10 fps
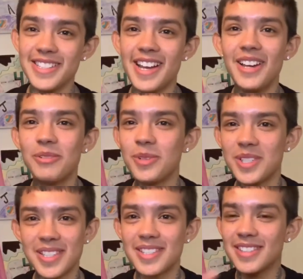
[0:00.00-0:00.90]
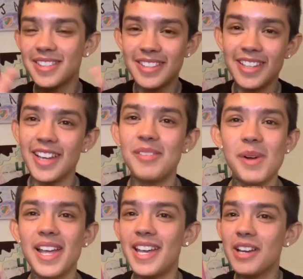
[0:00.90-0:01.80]
My
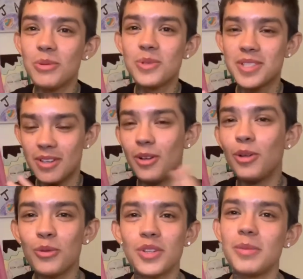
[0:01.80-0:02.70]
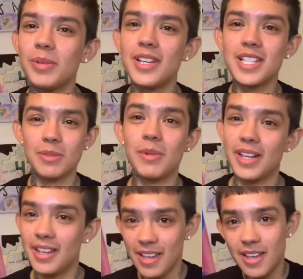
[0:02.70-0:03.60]
hair was all over the place. My
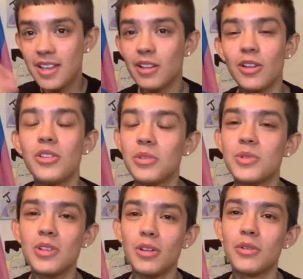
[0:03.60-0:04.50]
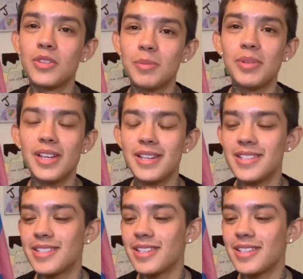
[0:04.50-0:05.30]
clothing was all over the place.